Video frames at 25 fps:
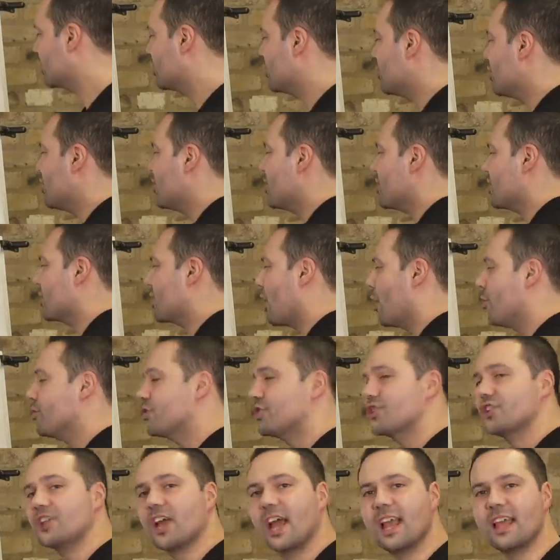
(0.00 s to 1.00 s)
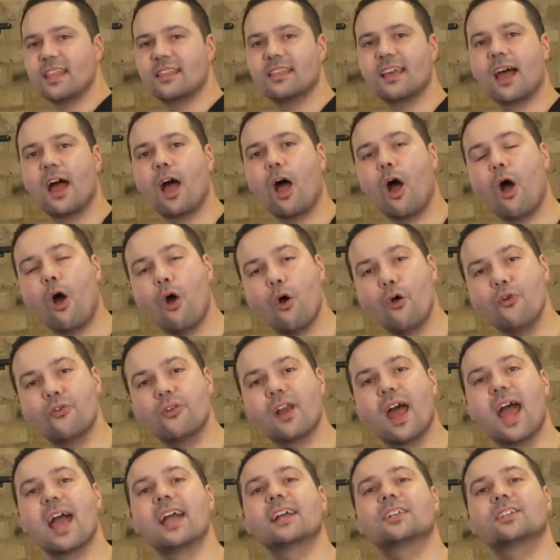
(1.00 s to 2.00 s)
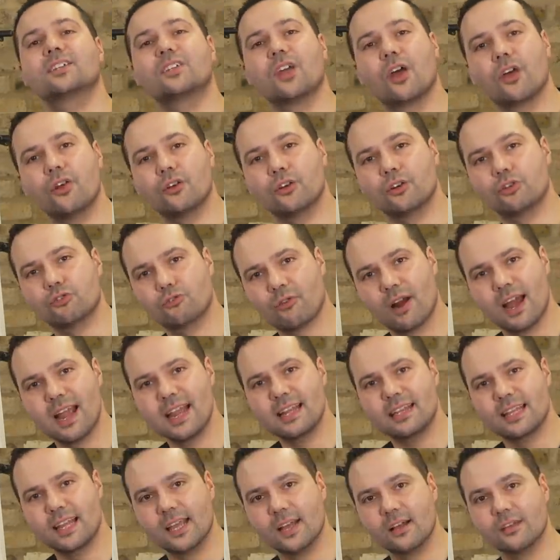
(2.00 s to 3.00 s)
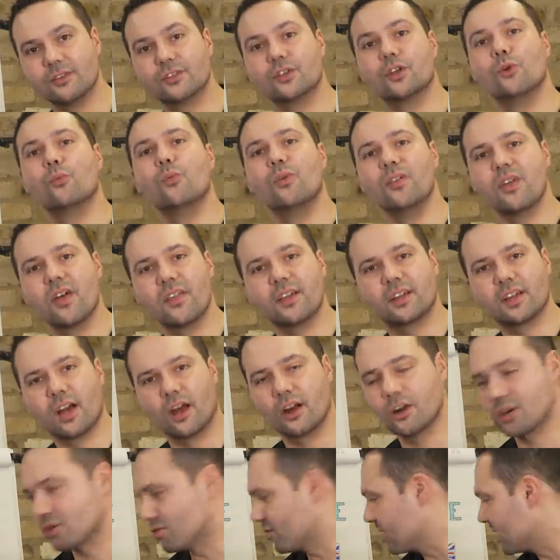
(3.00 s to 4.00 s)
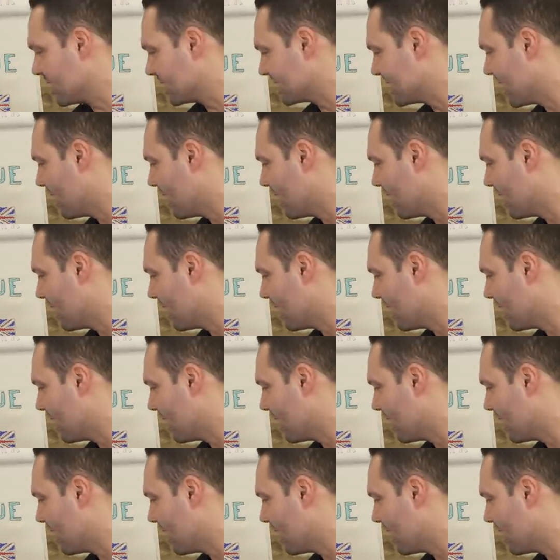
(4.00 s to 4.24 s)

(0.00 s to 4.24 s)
couldn't negotiate their own external trade deals with other countries.